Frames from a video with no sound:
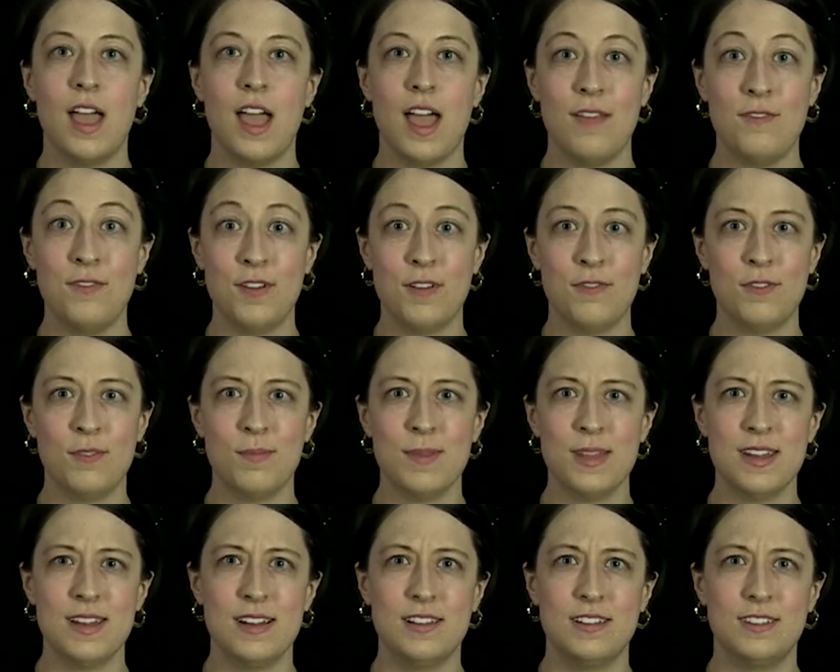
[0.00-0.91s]
Have you ever
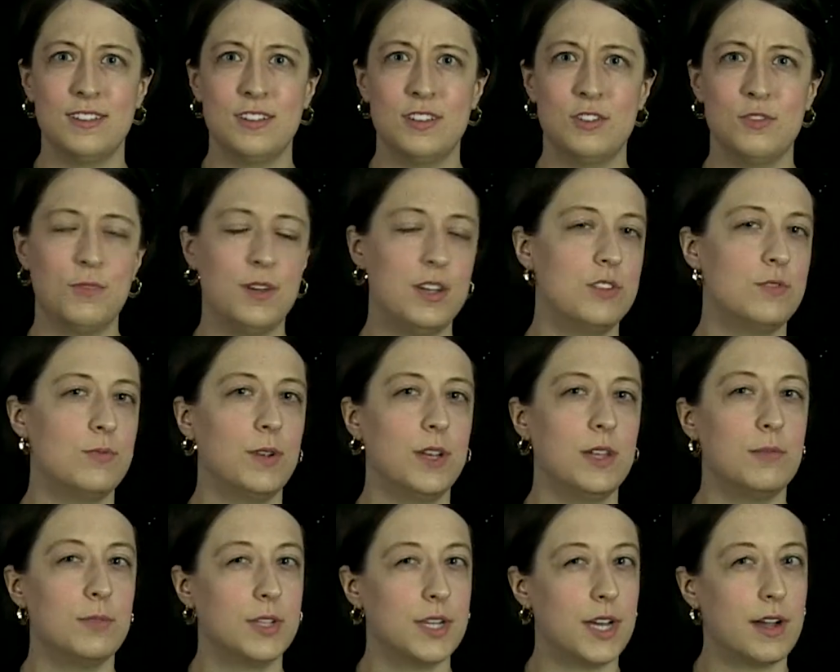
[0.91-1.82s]
been in a situation where
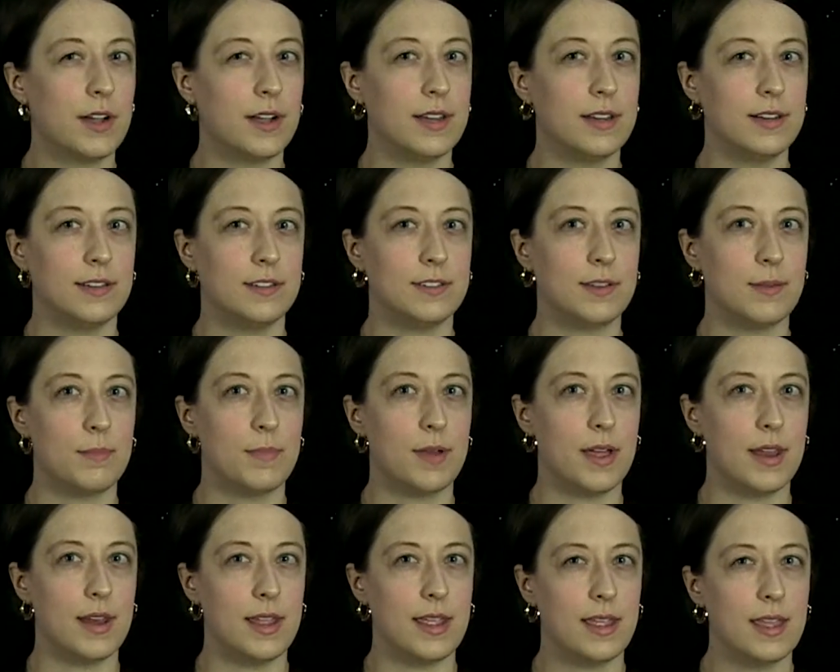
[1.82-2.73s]
you were talking to
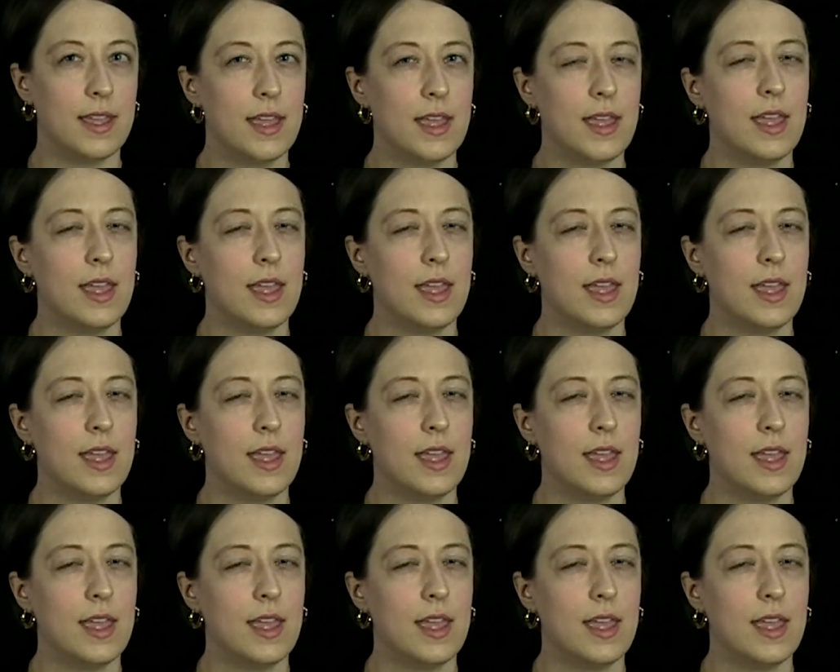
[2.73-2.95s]
somebody